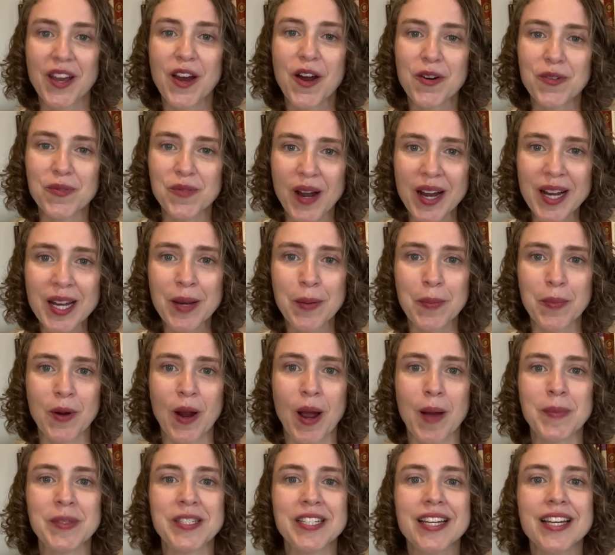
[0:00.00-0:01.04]
A writing
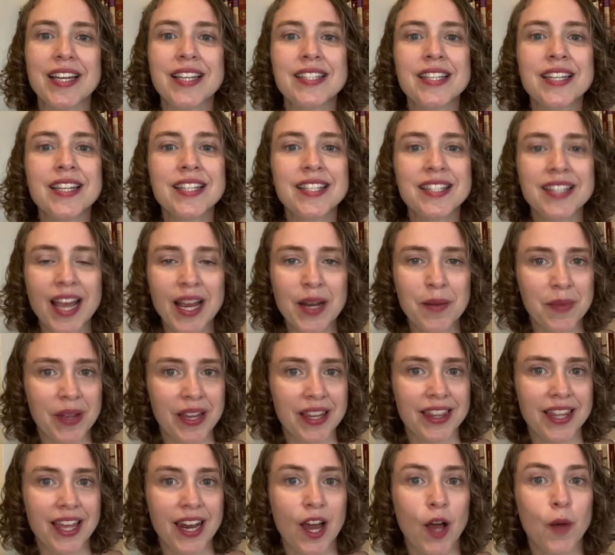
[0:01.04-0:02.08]
prompt is an
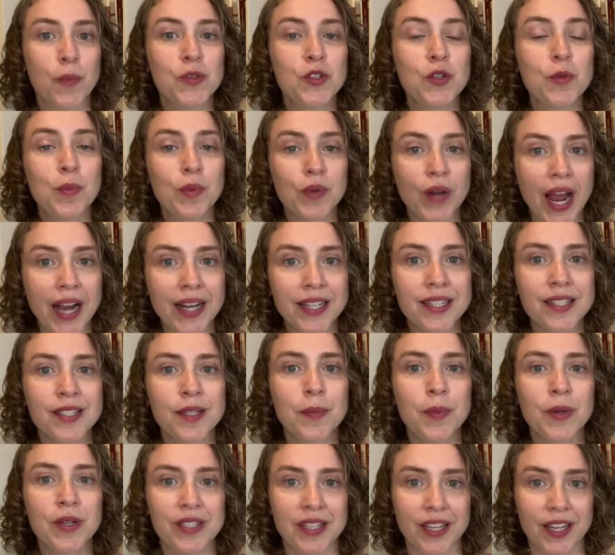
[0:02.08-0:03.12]
assignment that helps you practice a
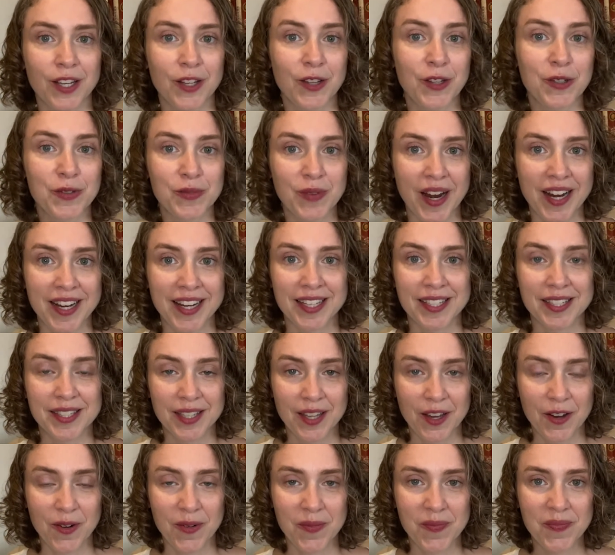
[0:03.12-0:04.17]
particular writing
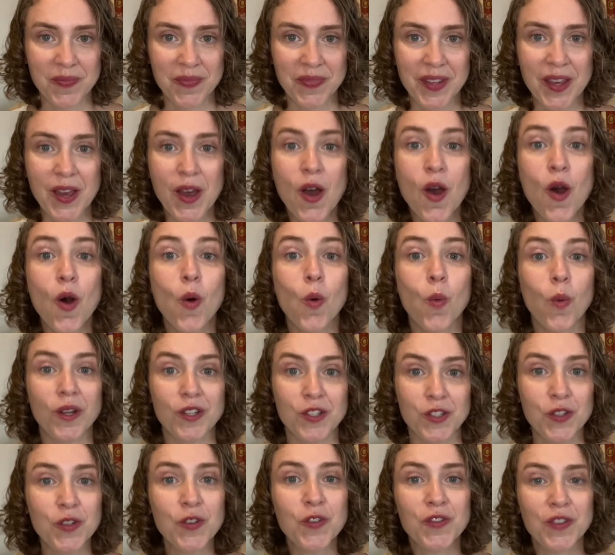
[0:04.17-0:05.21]
skill.
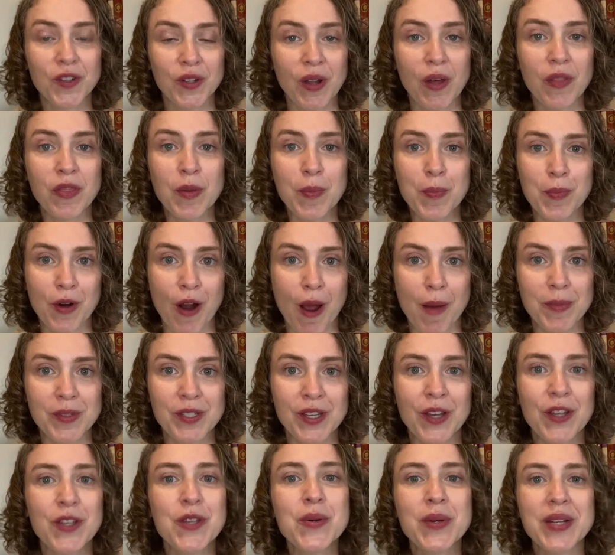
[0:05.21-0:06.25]
Once you've filled out the prompt,
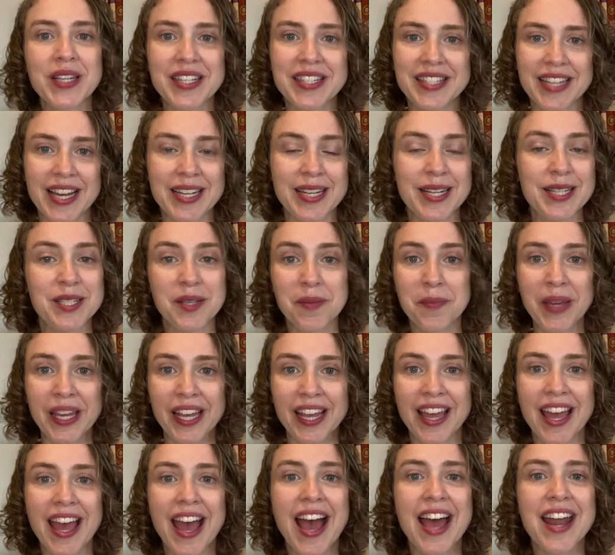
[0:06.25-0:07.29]
you can send it to
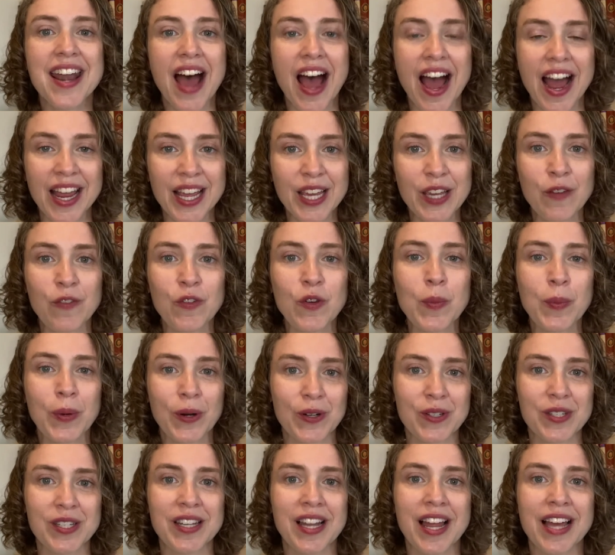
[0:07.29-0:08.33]
me, and I give you
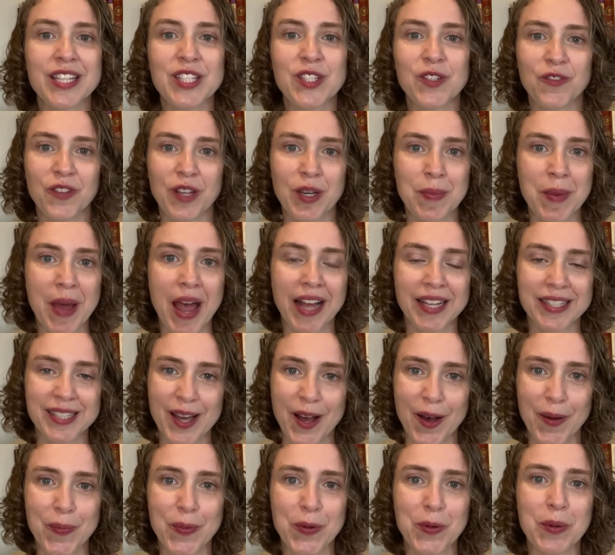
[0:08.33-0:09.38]
personalized feedback to
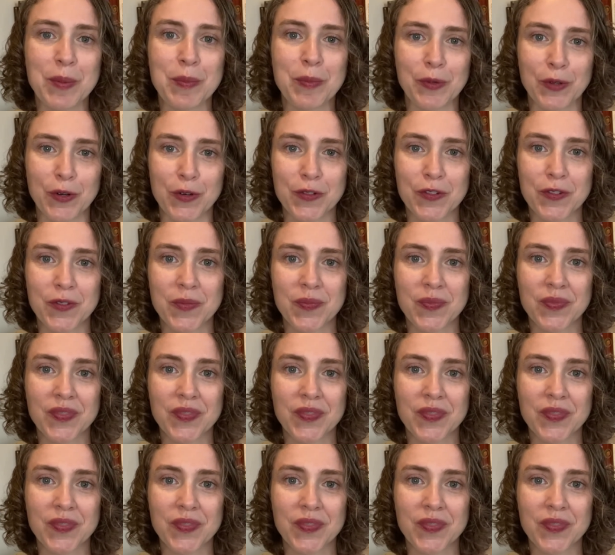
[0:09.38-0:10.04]
help you improve.